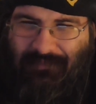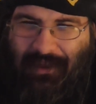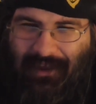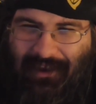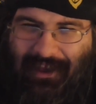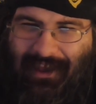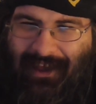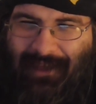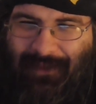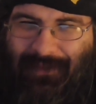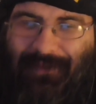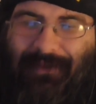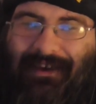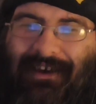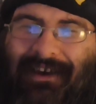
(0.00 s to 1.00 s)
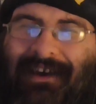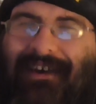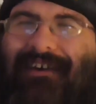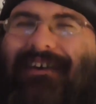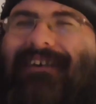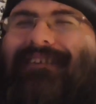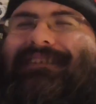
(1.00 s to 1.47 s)
it has uh,
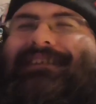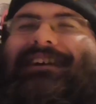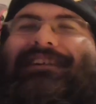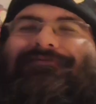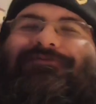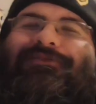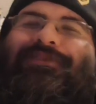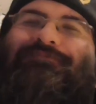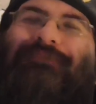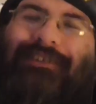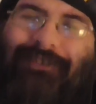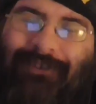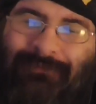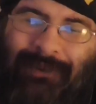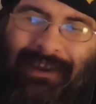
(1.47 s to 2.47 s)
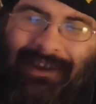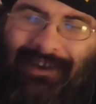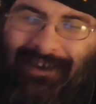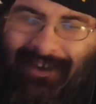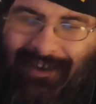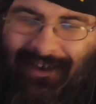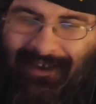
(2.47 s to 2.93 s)
a natural appeal to me,
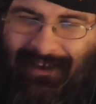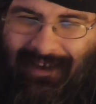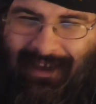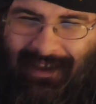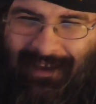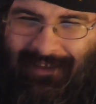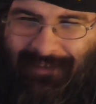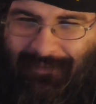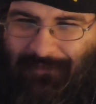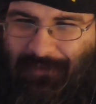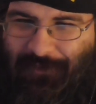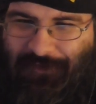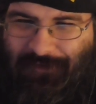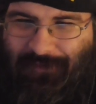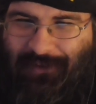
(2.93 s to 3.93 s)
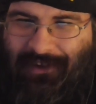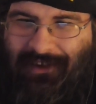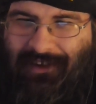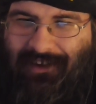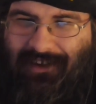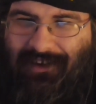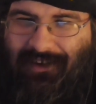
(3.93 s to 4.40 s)
and the first
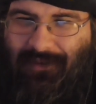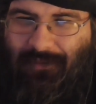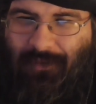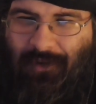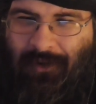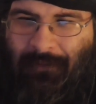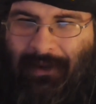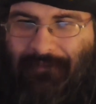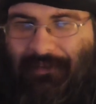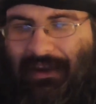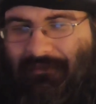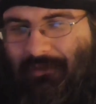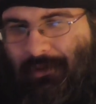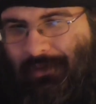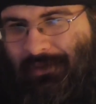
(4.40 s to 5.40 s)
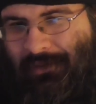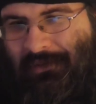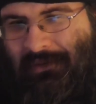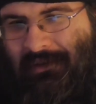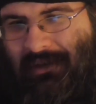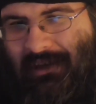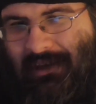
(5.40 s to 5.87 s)
one were my favorites.
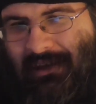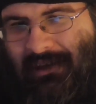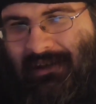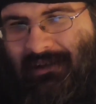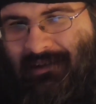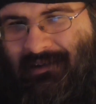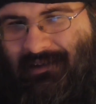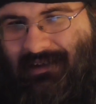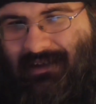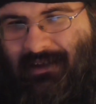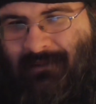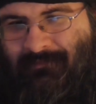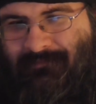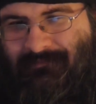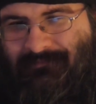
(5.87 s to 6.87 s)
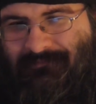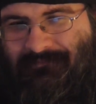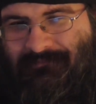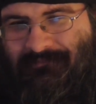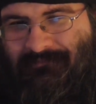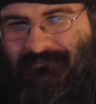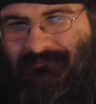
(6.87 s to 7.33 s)
And uh,
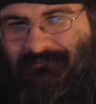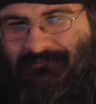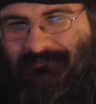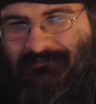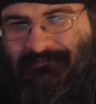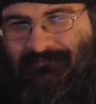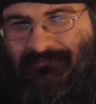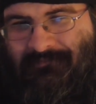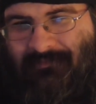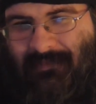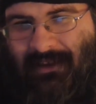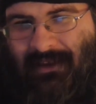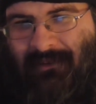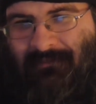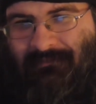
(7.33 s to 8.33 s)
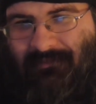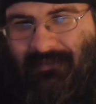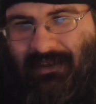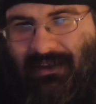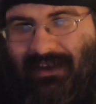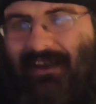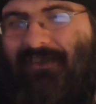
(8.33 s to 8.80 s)
yeah,
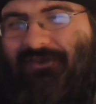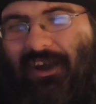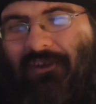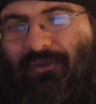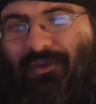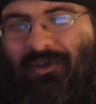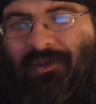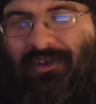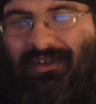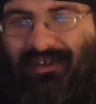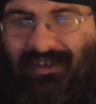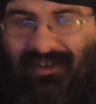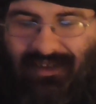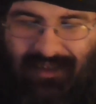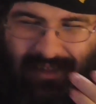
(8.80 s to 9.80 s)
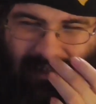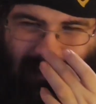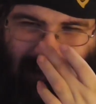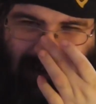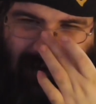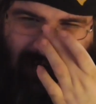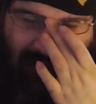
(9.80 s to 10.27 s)
in general,
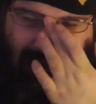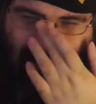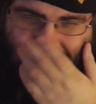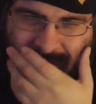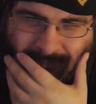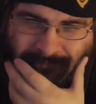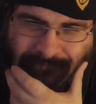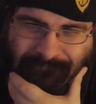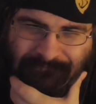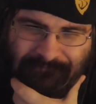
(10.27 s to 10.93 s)
um,